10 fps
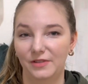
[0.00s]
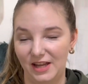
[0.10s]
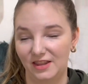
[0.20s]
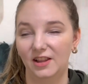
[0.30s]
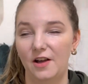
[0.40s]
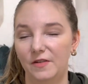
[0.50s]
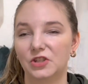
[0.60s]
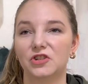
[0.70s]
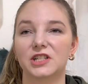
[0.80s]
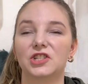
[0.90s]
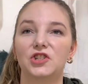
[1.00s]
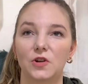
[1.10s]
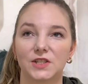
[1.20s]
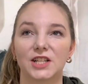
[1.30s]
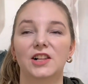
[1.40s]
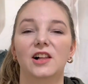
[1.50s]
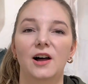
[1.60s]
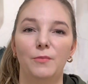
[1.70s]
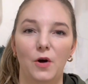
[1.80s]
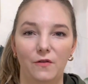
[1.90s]
like the love interest chose the
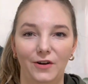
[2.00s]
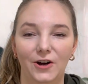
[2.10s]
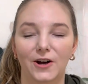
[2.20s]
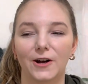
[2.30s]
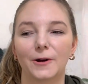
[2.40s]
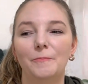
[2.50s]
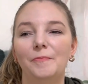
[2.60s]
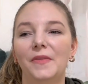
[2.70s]
club over her,